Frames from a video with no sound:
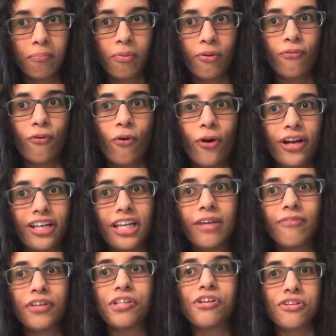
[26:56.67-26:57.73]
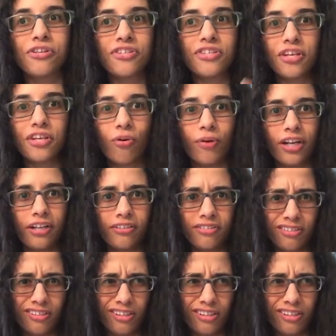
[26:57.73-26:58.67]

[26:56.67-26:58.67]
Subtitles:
before even considering